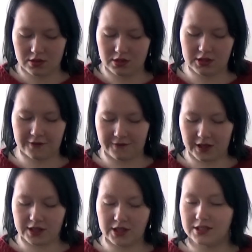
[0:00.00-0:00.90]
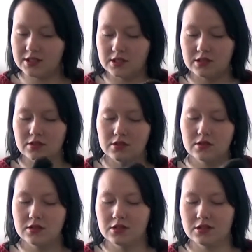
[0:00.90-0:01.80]
stuff like this
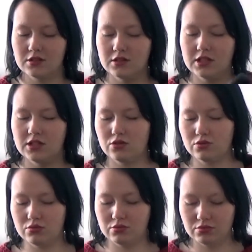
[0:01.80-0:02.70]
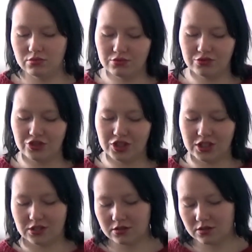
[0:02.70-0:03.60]
tend to just